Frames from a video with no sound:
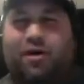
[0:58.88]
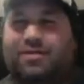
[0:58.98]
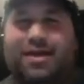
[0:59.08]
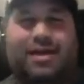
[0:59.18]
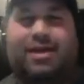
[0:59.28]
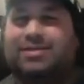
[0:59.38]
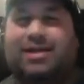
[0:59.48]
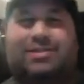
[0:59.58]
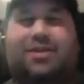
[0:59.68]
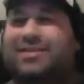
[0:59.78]
thought
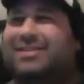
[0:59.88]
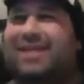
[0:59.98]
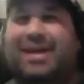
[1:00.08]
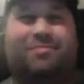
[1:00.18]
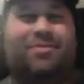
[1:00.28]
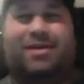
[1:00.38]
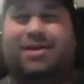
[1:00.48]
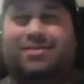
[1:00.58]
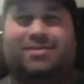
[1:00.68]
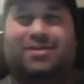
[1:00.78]
the same thing
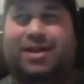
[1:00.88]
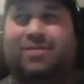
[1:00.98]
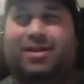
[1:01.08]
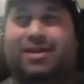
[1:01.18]
yesterday when